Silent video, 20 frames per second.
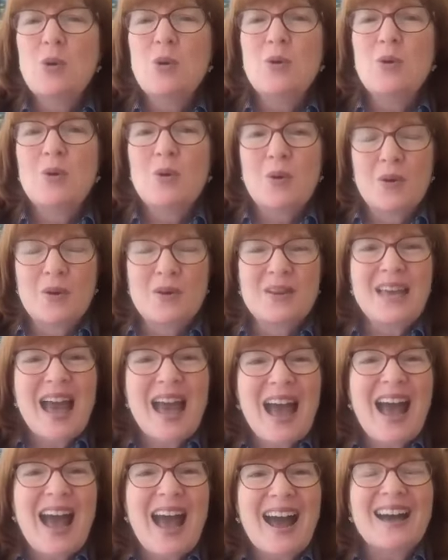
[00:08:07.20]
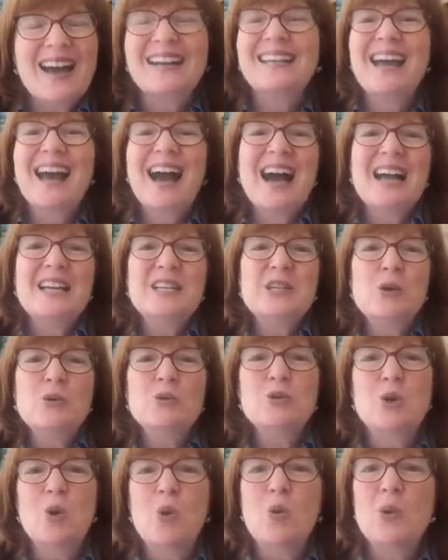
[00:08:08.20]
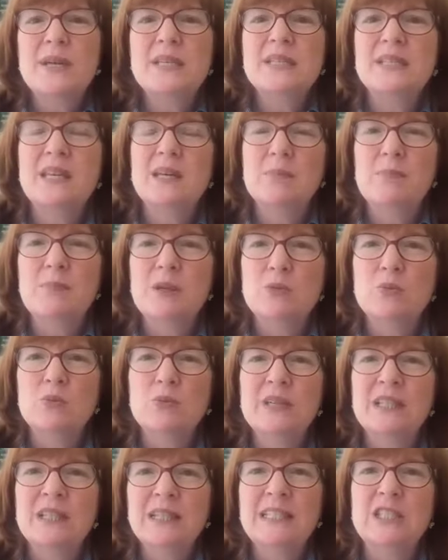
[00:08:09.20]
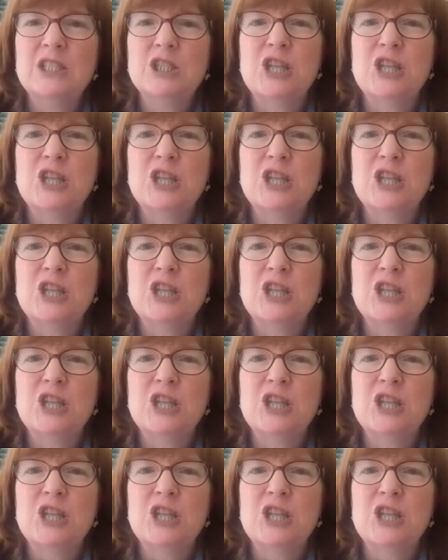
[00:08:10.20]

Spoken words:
know, yeah, I know toys can be really